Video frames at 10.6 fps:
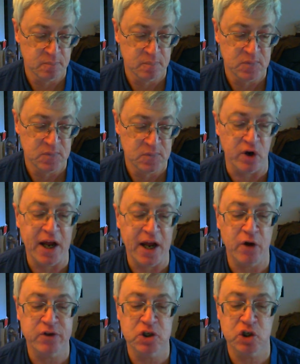It's called
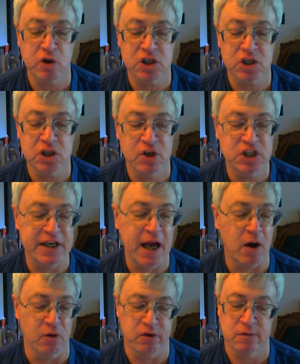Health Insurance Coverage in
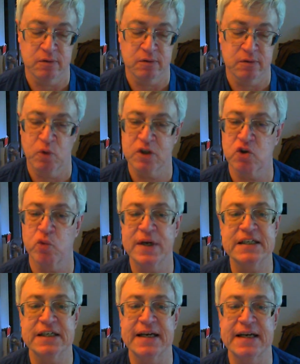Health: What the
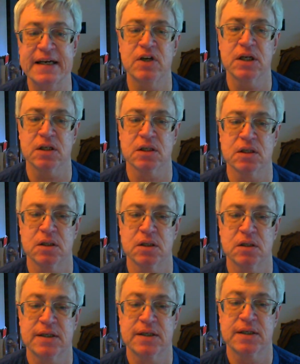Recent Evidence
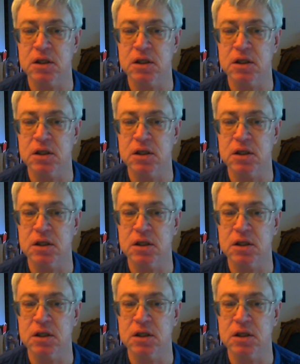Tells